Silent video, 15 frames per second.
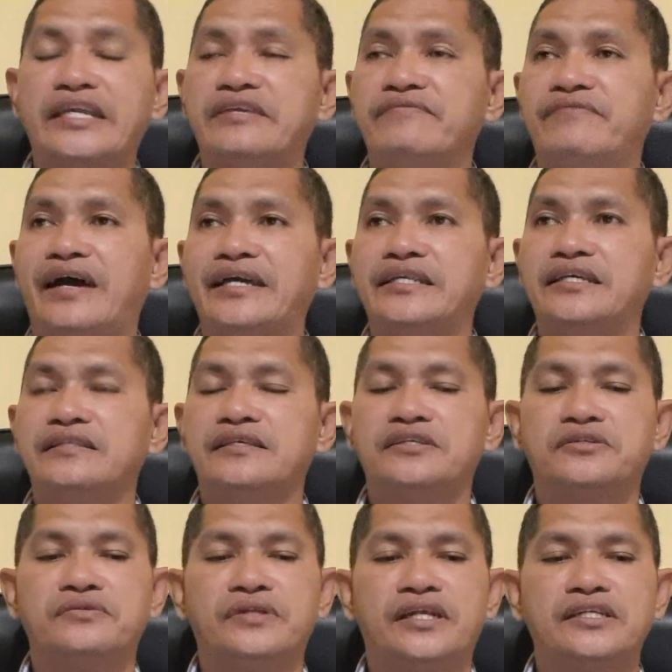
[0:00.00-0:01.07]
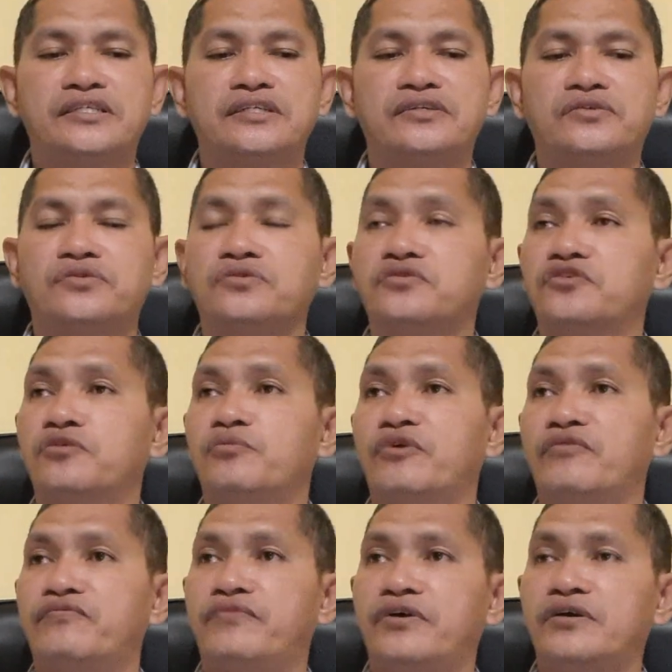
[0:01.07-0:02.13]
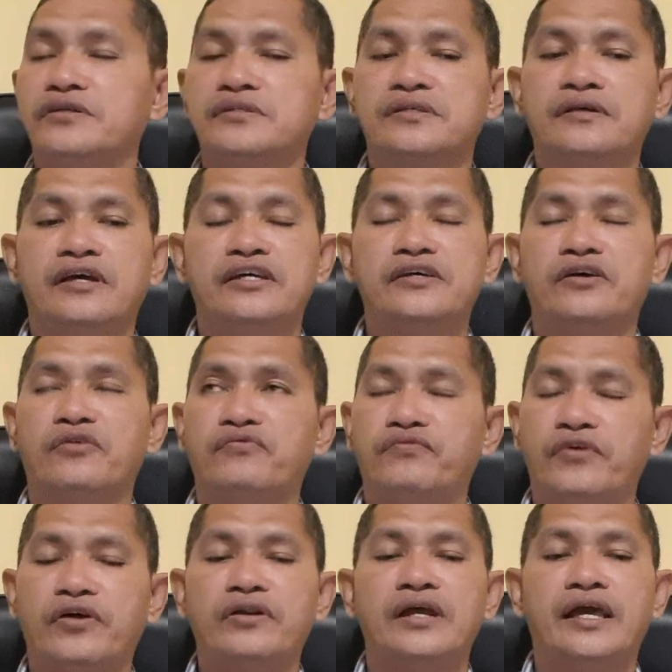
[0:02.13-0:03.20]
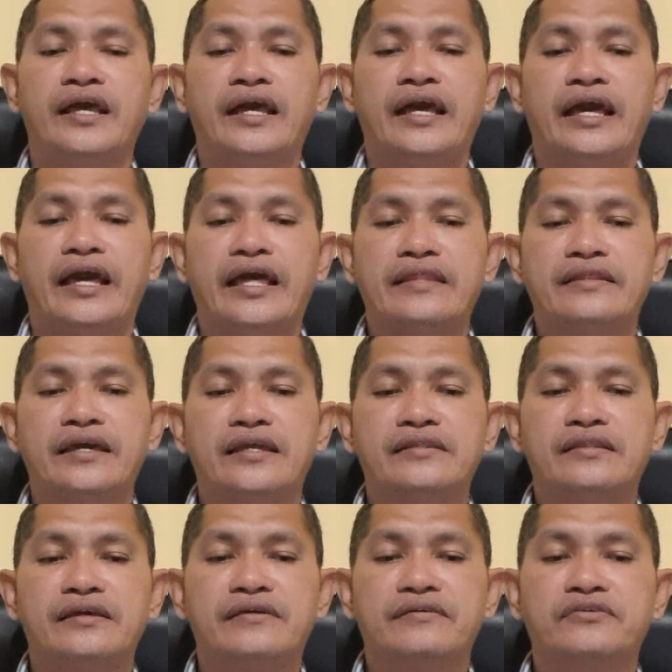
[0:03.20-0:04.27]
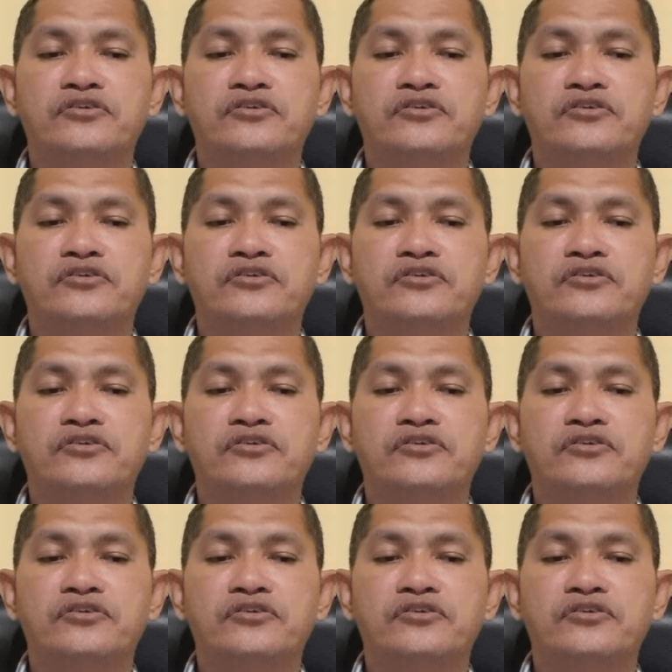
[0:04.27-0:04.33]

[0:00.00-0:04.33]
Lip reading: I divided the students into group of 4, and then the